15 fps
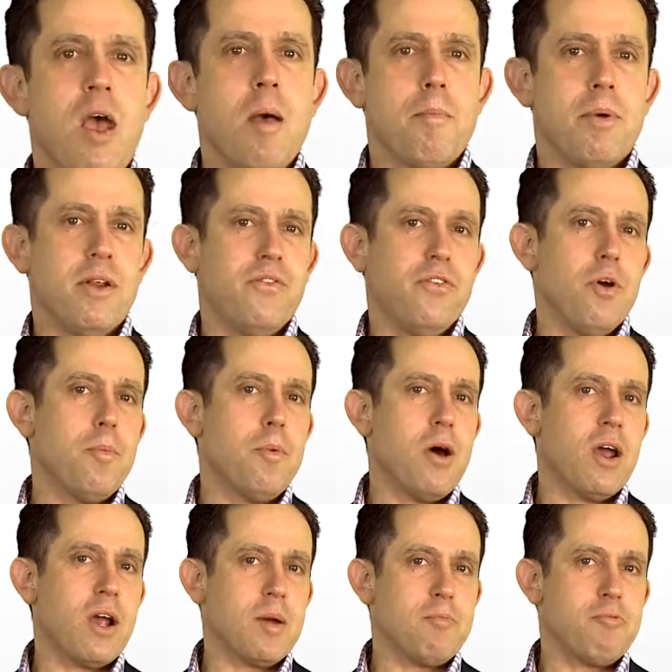But if you're
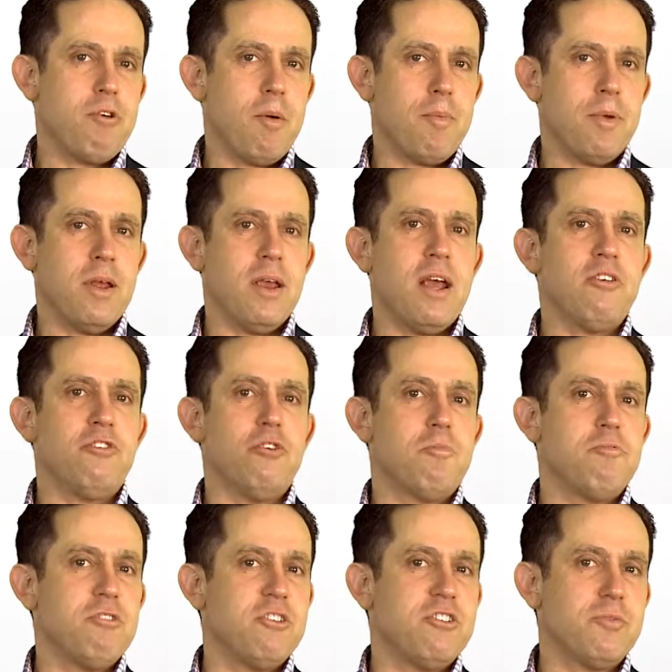buying a property as your
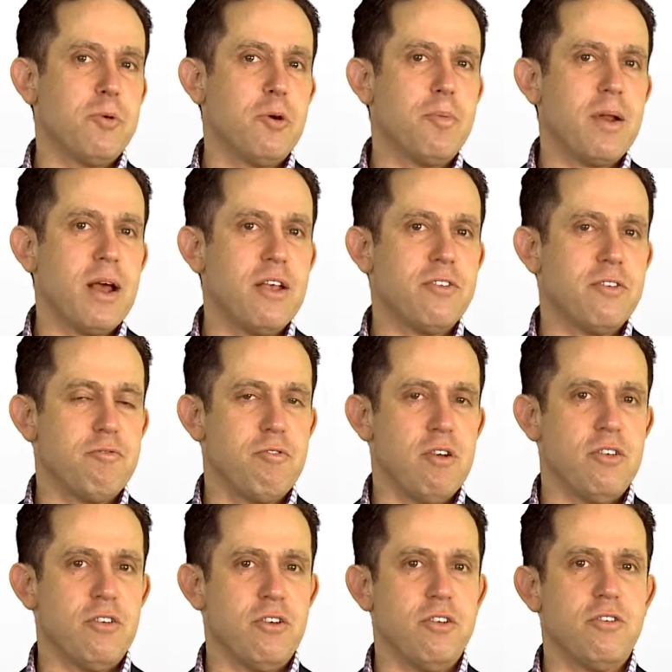principal place of
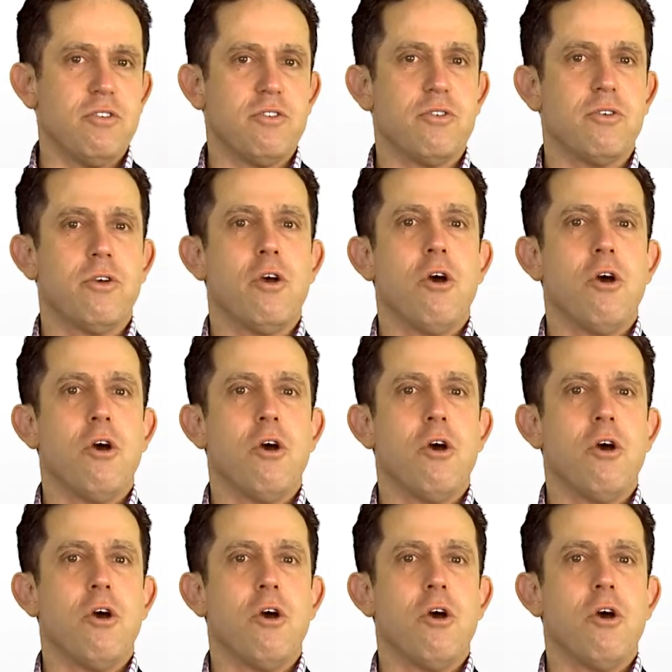residence,